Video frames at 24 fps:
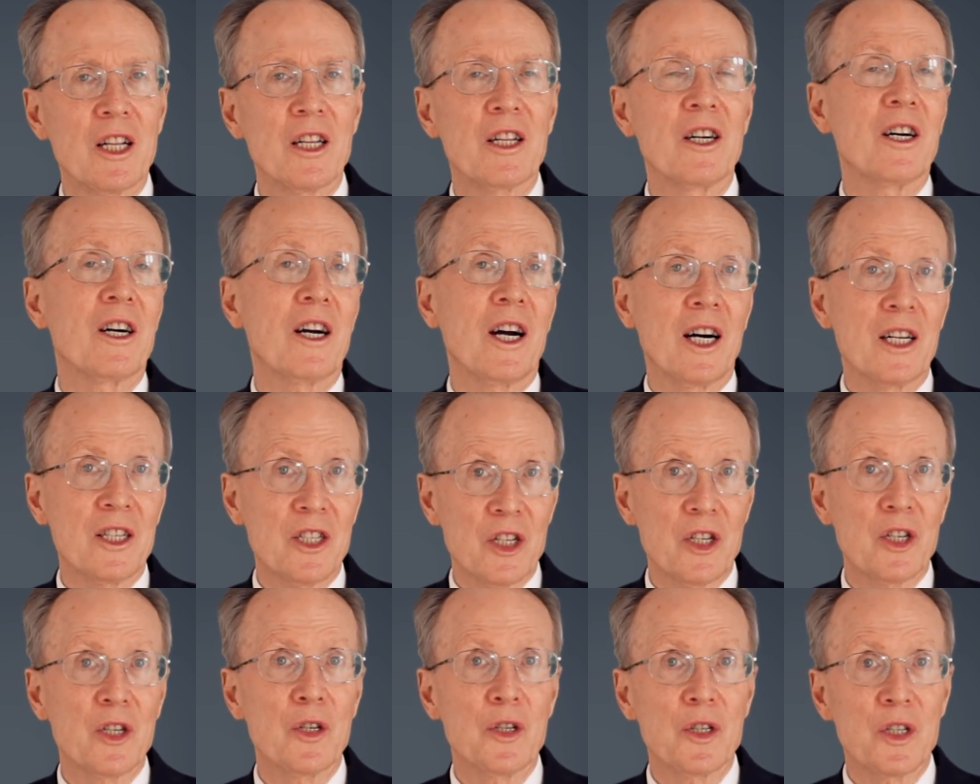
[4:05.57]
Il Guk
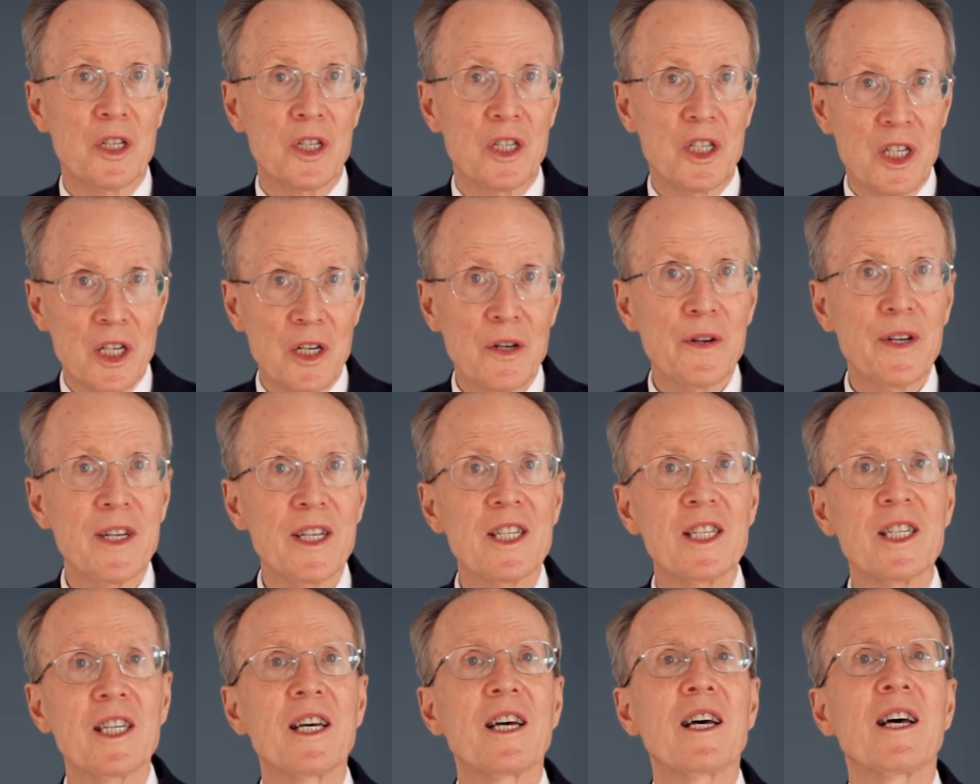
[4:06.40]
Constitution
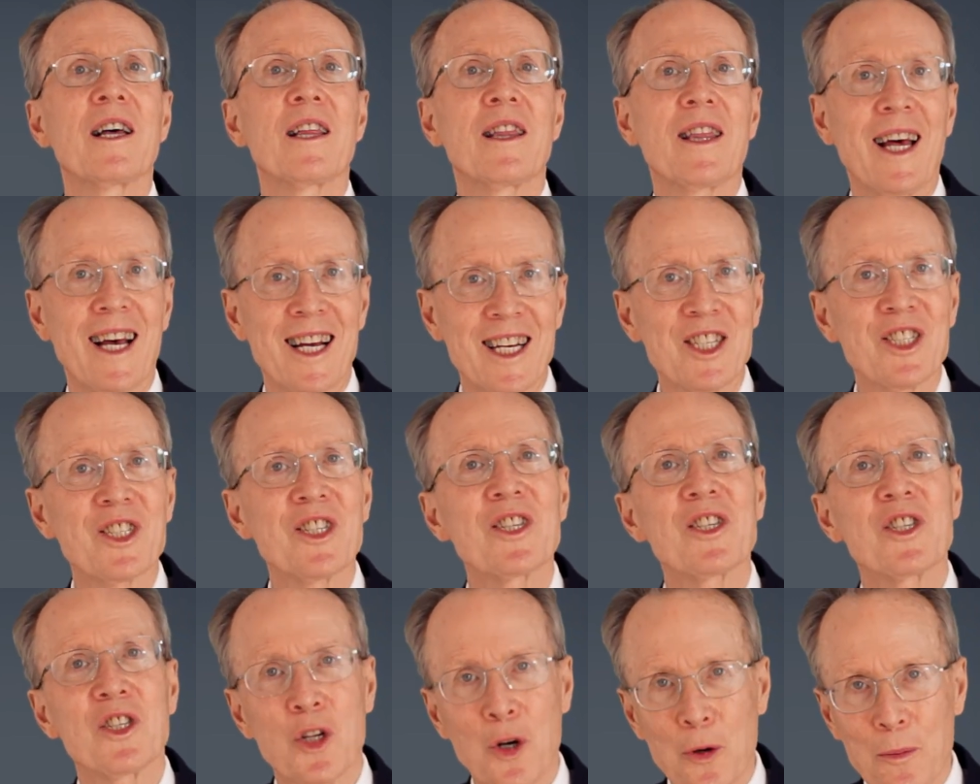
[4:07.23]
series. Thanks
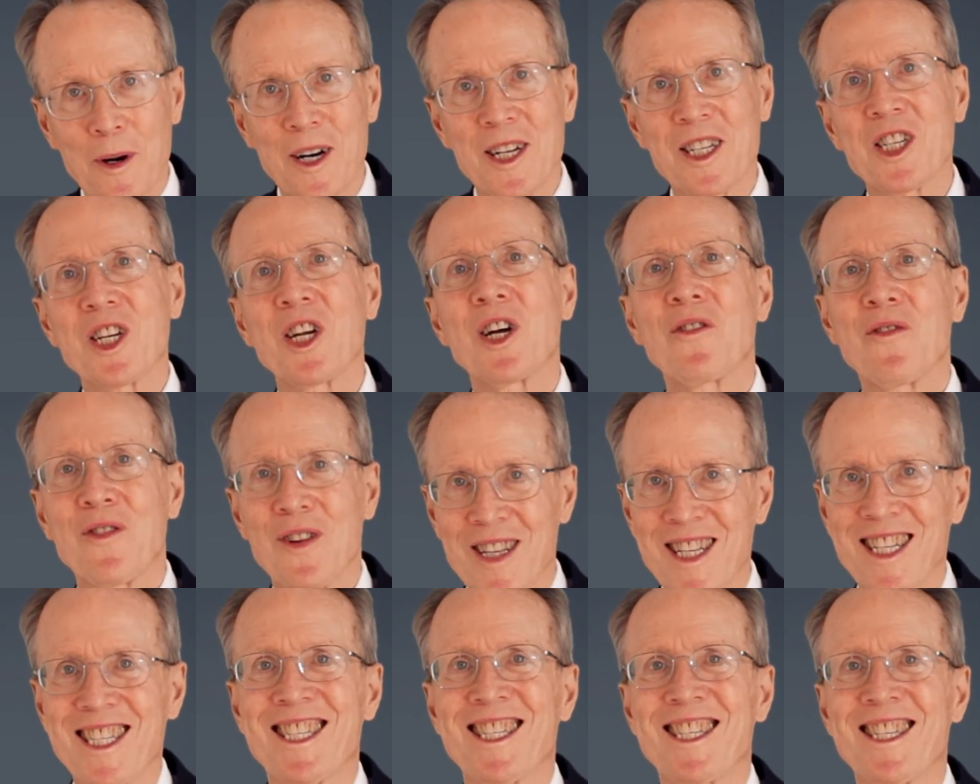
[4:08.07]
so much for
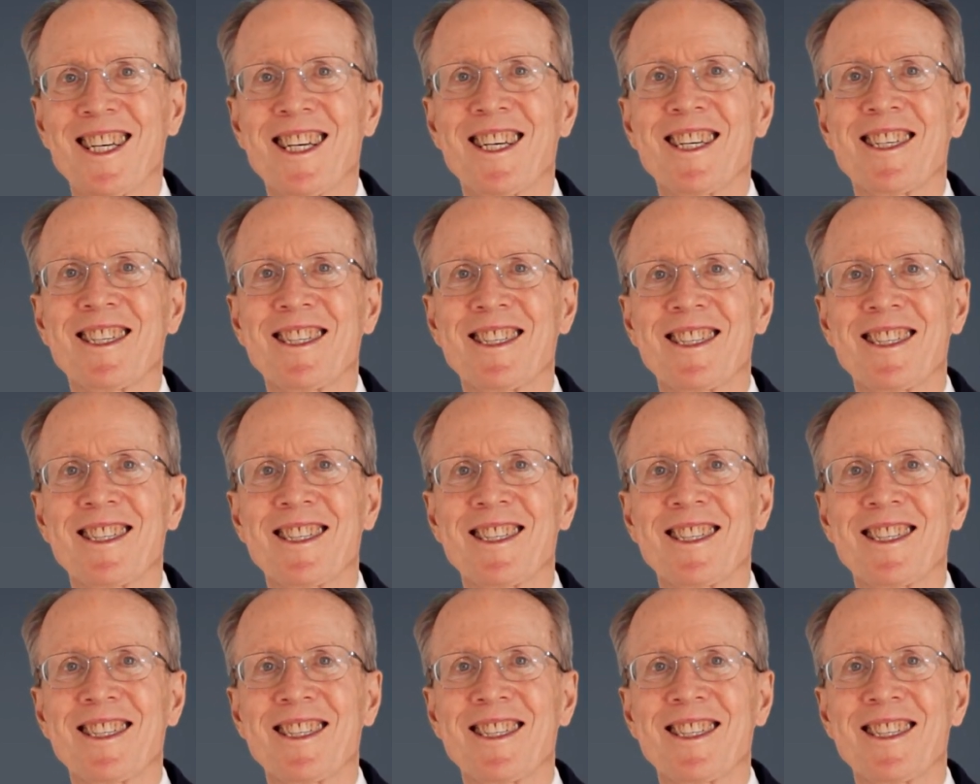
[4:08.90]
listening.